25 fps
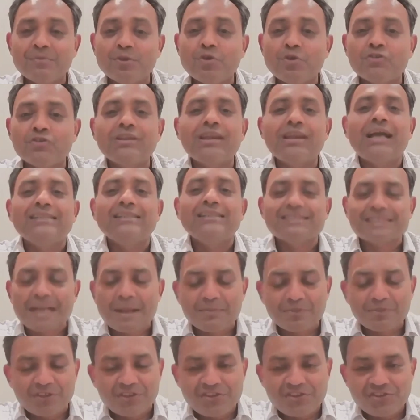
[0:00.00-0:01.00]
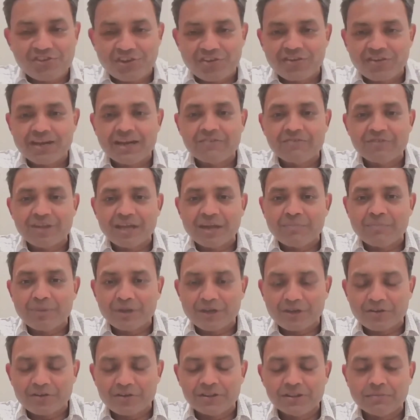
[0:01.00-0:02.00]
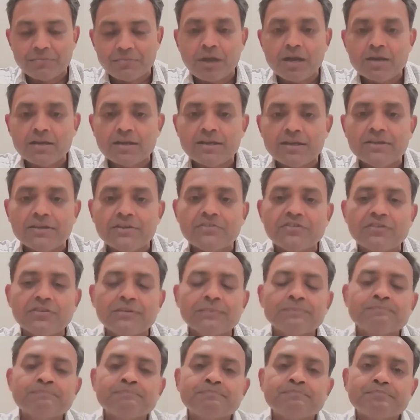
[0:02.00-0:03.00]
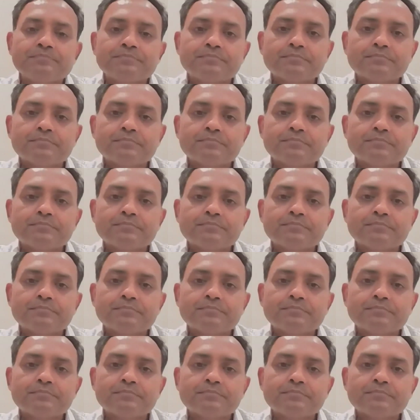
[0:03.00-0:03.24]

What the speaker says: because large caps in general have done better in the markets.